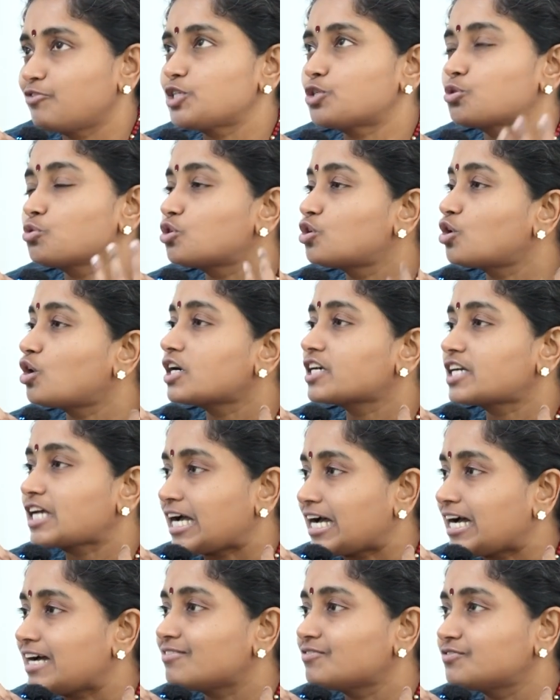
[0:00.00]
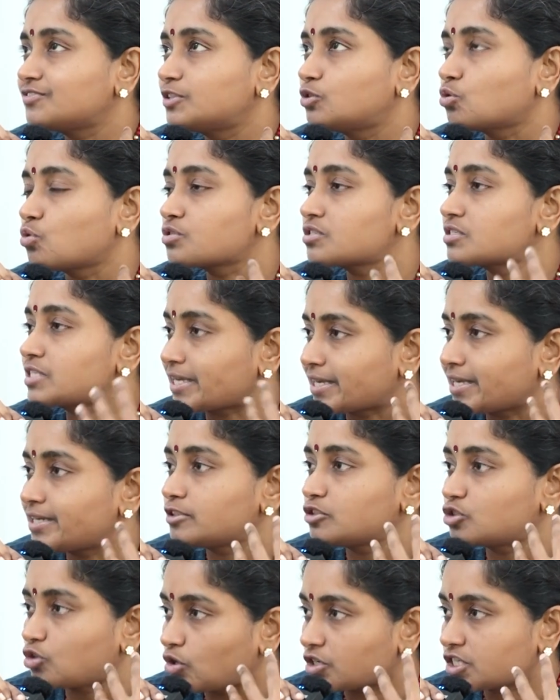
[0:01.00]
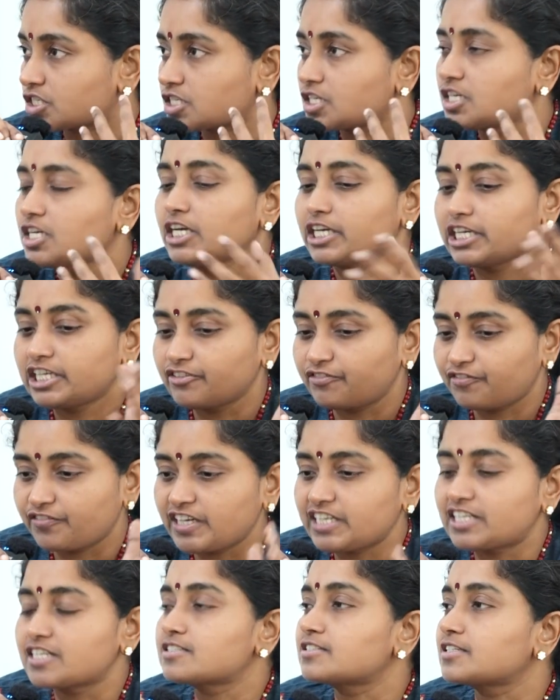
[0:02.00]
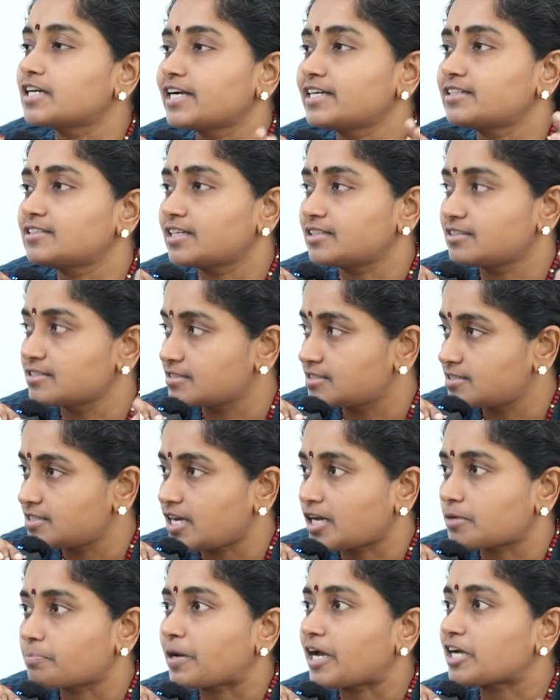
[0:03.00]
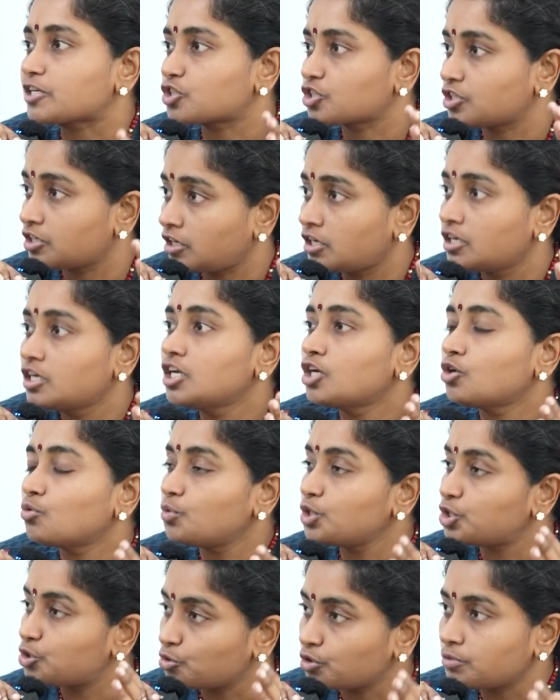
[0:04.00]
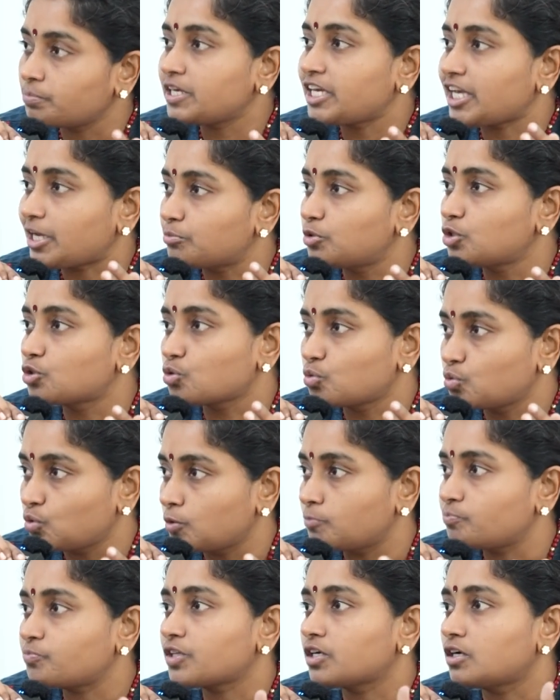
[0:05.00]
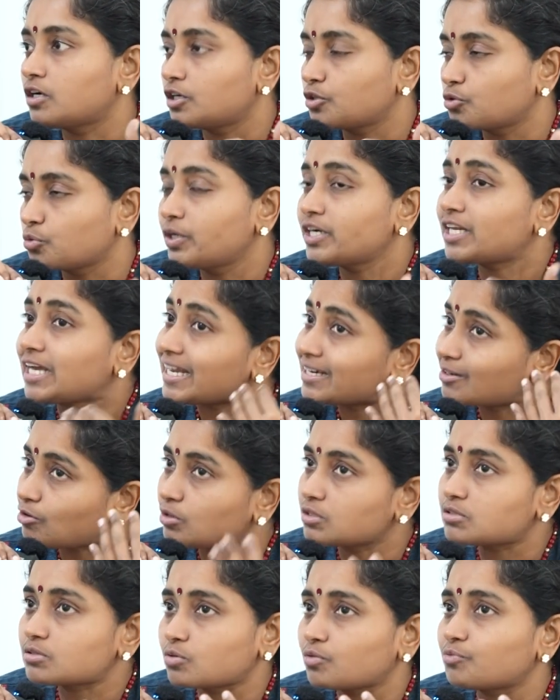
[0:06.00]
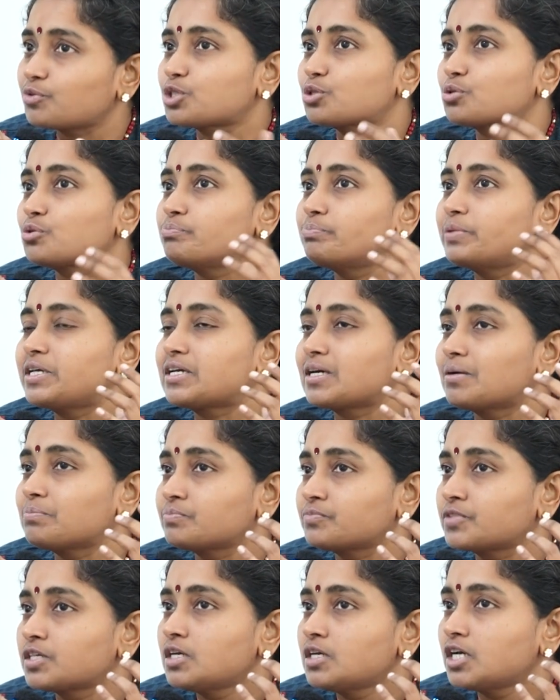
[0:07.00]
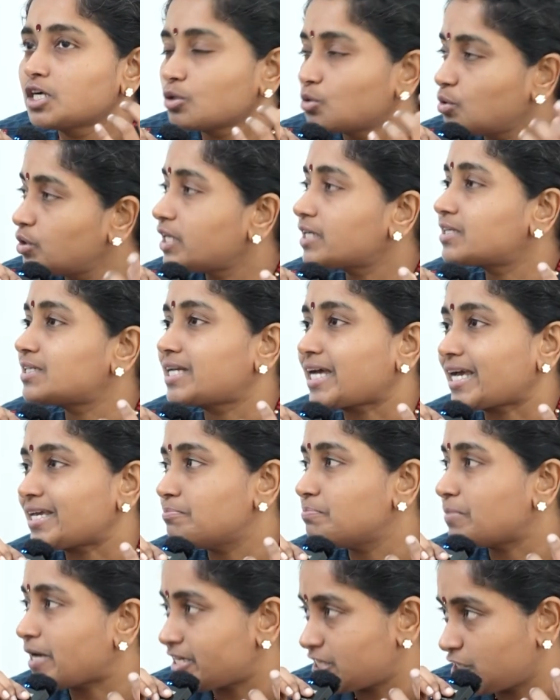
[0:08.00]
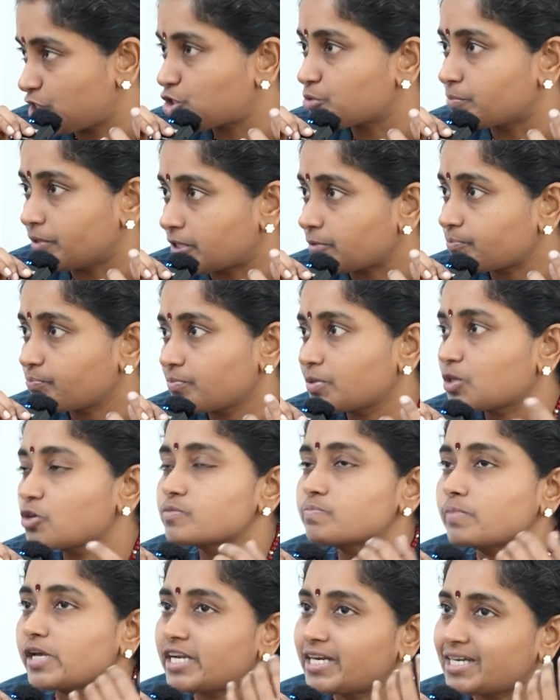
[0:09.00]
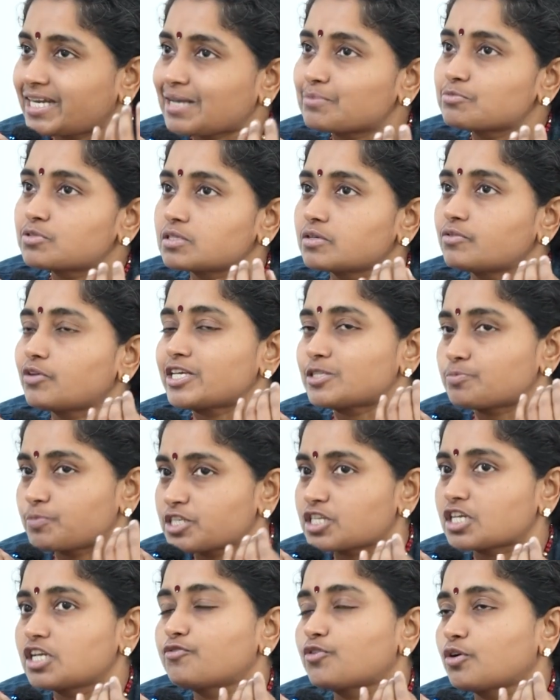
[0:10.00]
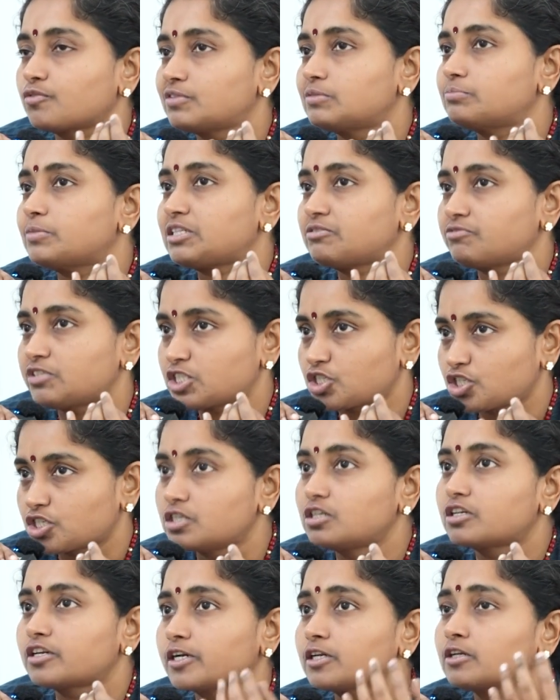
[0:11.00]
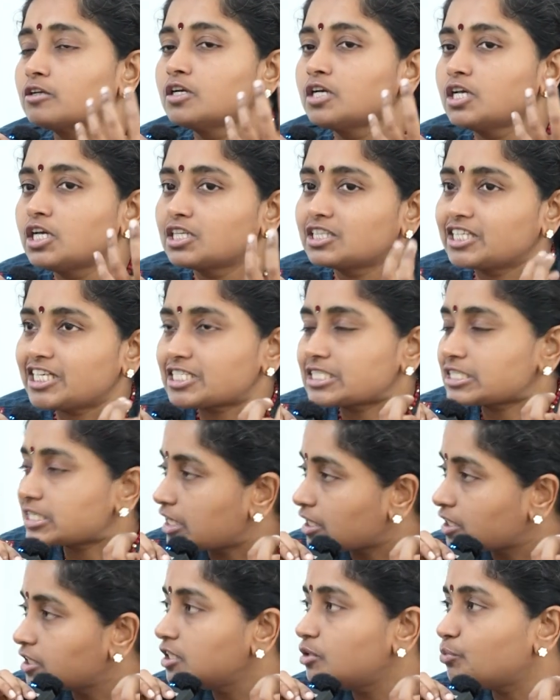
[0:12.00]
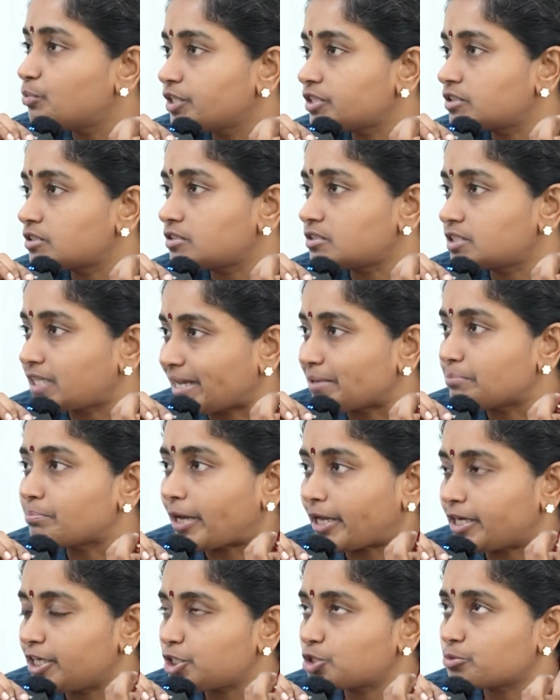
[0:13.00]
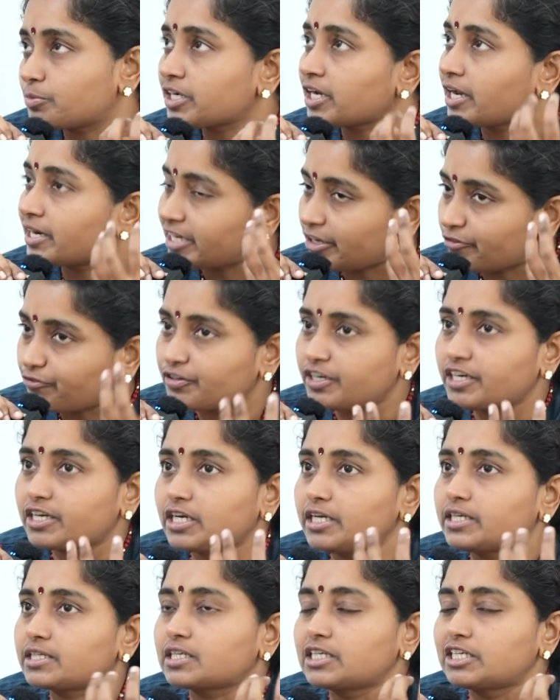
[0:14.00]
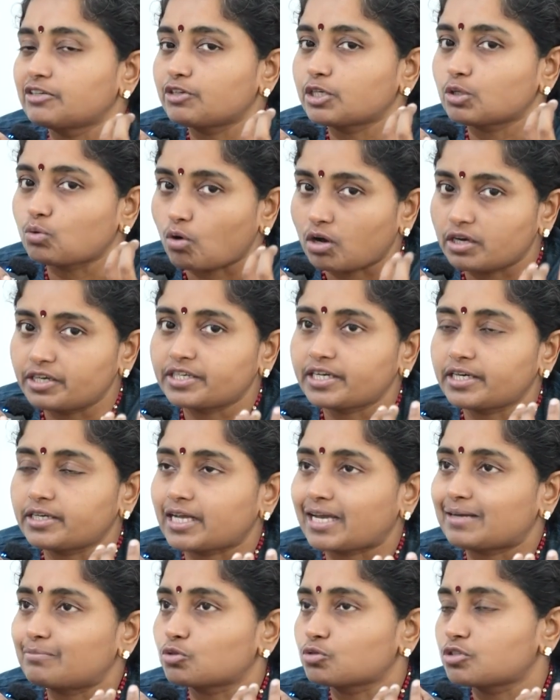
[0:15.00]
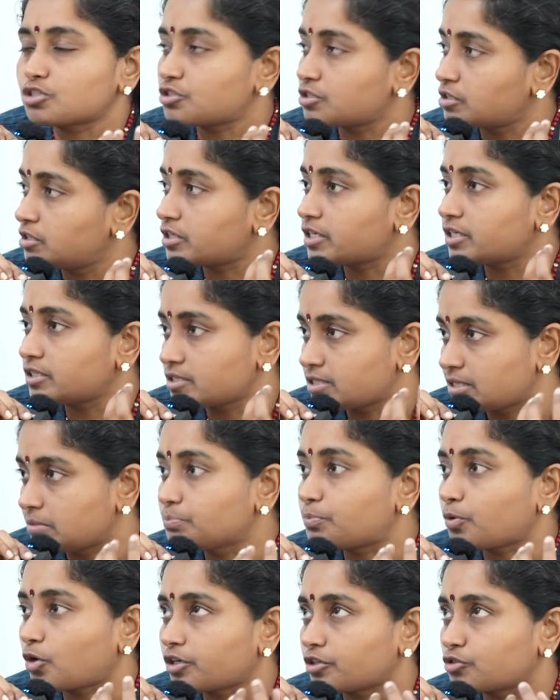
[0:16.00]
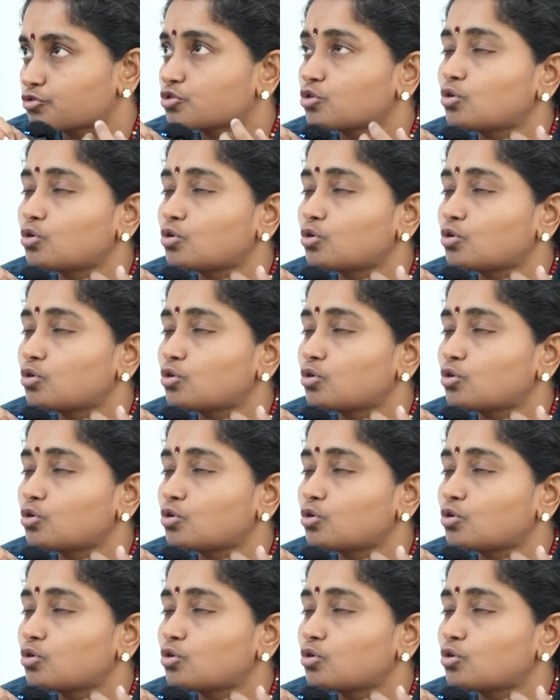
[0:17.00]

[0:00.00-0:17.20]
We should not have those second thoughts. If we decide that this is our passion, we should be able to do it. And also we should become good at time management, because many times, especially for women with children, they struggle with time management, and definitely giving quality time to the children is important.